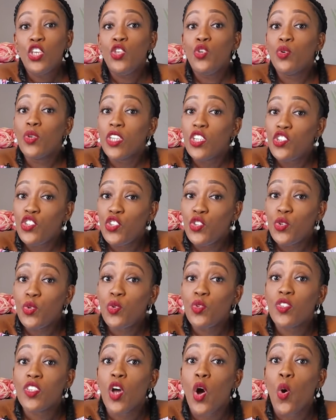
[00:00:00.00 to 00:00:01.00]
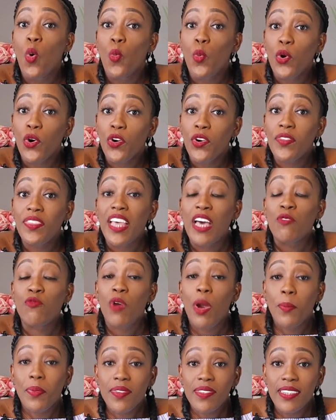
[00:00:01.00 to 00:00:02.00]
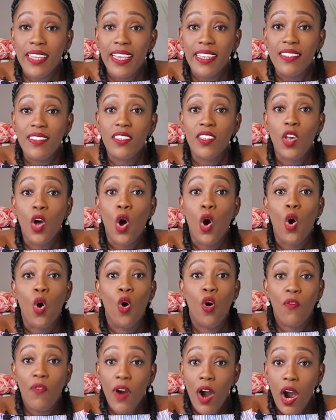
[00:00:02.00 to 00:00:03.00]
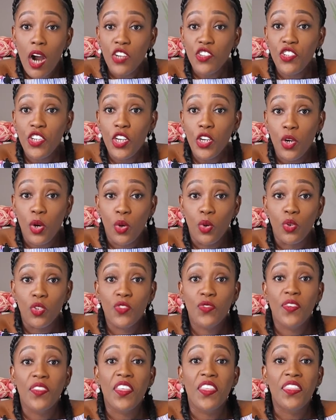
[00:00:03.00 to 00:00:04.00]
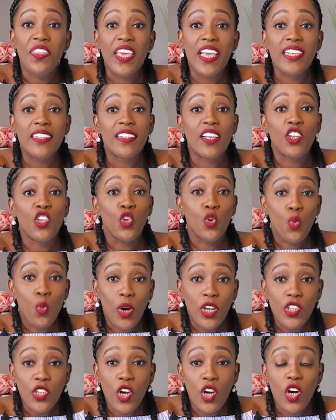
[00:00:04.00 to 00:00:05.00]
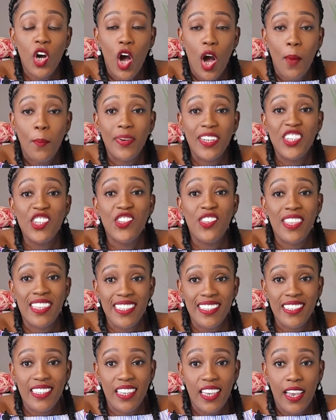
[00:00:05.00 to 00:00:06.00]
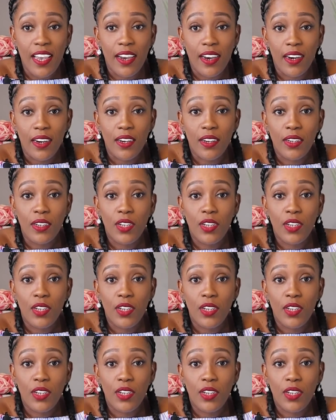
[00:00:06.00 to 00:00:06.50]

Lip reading: You can choose a word that represents overarching goals for the things that you want to accomplish this year.